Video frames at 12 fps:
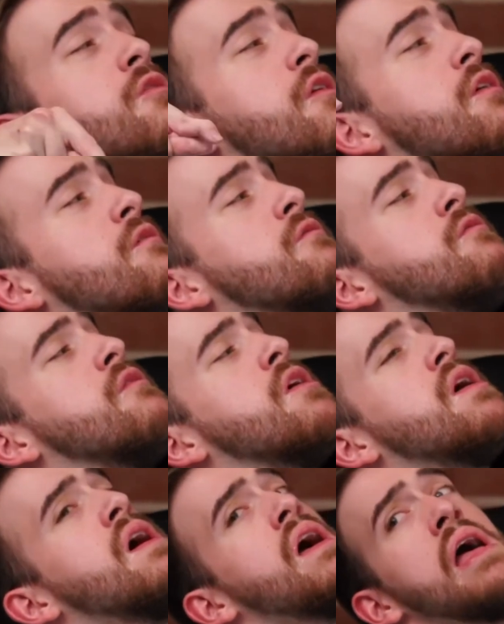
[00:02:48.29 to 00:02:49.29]
of
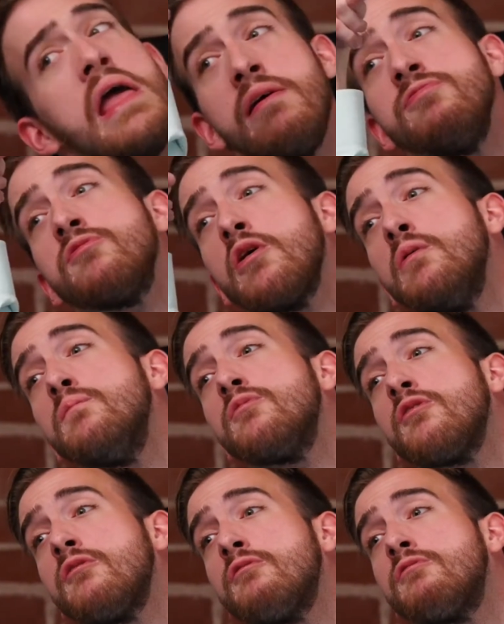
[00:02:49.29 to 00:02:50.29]

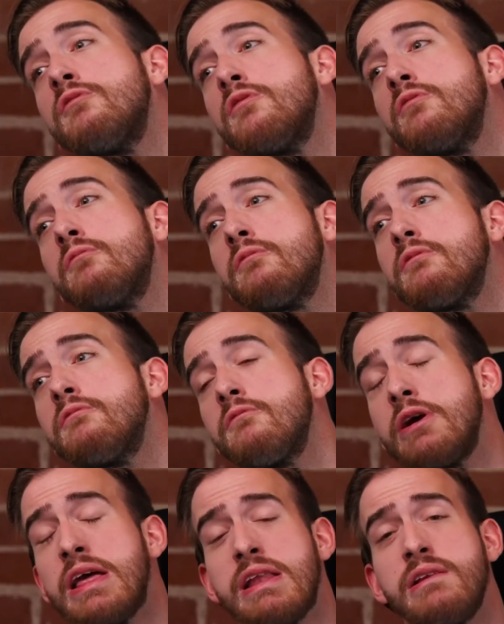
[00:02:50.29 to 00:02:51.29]

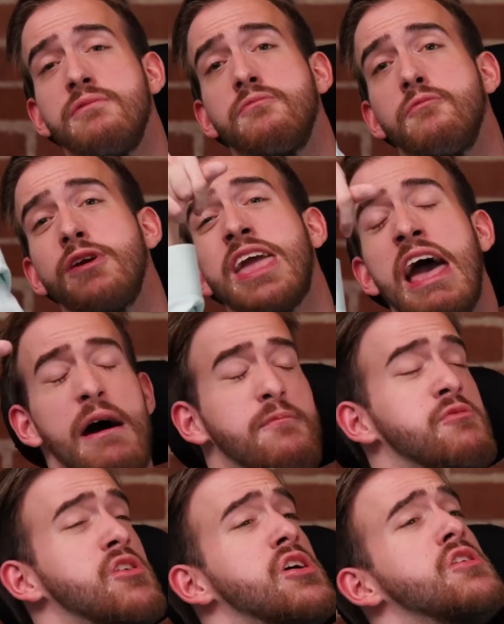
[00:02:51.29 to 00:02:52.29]
when we
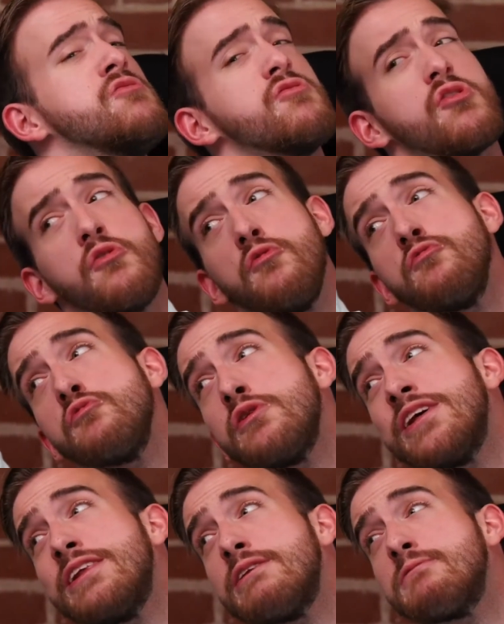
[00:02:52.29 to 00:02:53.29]
have
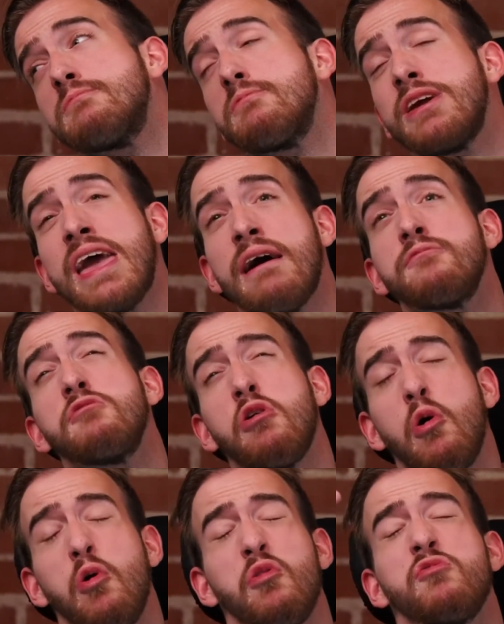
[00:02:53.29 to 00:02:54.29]
children and we have
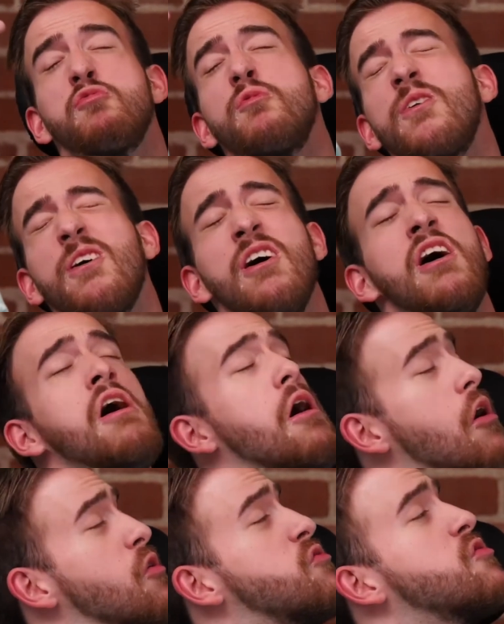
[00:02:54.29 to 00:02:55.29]
goals for
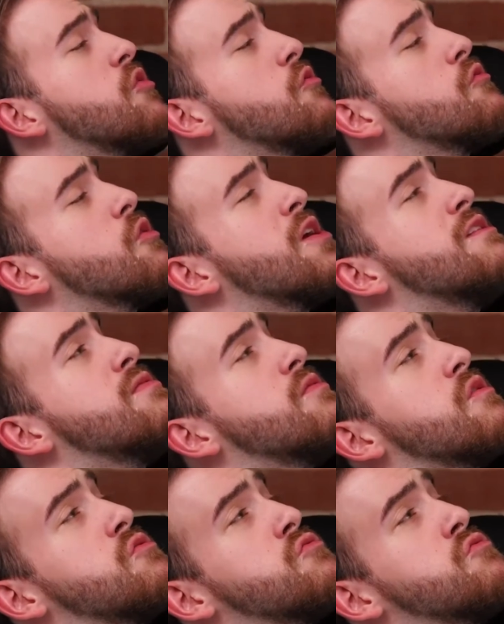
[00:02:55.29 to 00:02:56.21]
our children, the